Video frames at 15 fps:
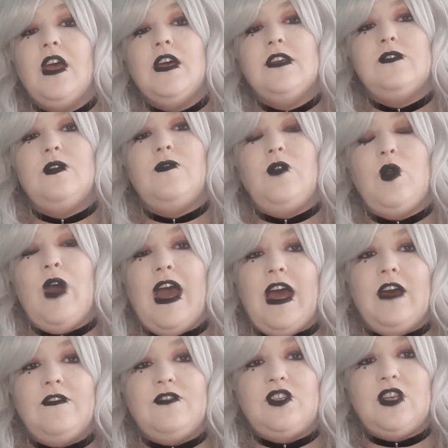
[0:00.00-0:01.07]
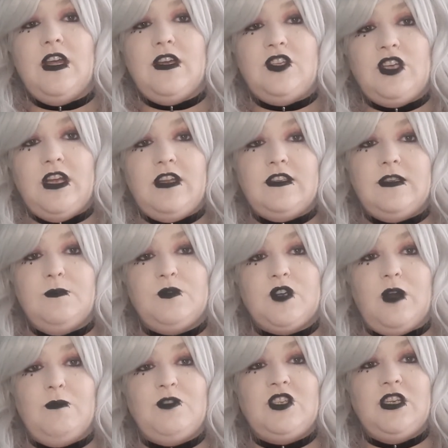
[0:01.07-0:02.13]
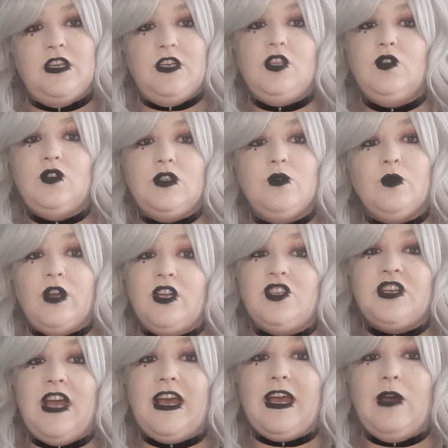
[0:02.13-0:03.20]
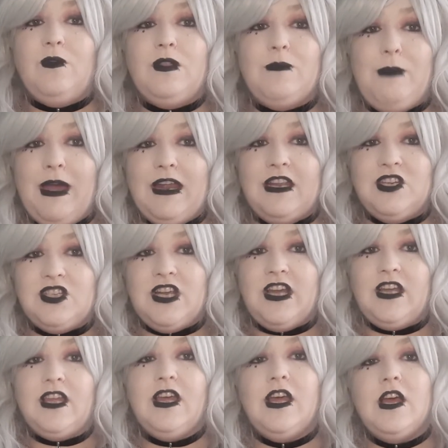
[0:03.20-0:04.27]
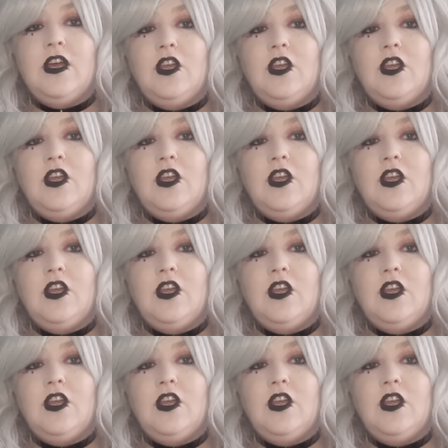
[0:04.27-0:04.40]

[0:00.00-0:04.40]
So if you have a Shudder subscription and you do want to check out The Banishing,